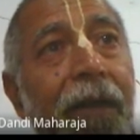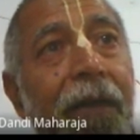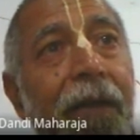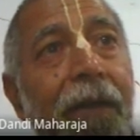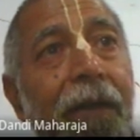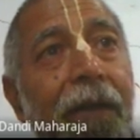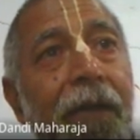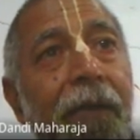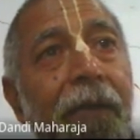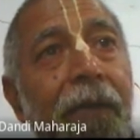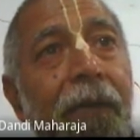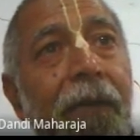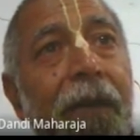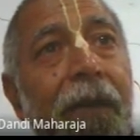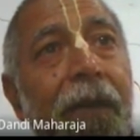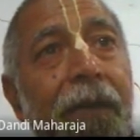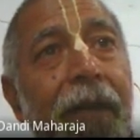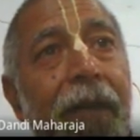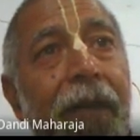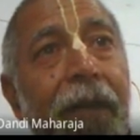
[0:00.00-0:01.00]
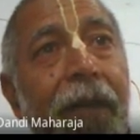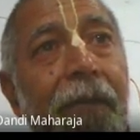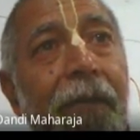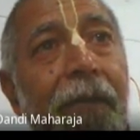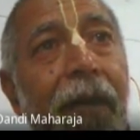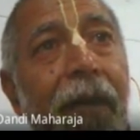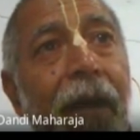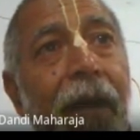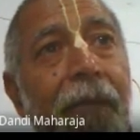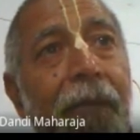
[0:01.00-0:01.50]
When you take,
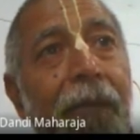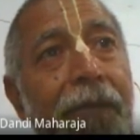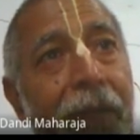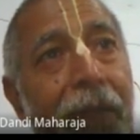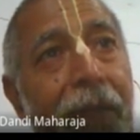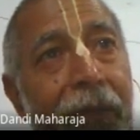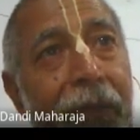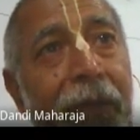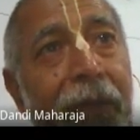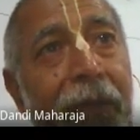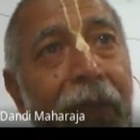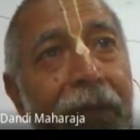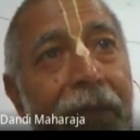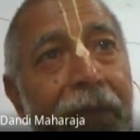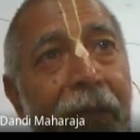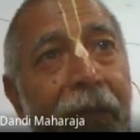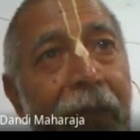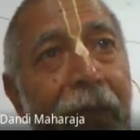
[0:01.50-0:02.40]
after you take the bath,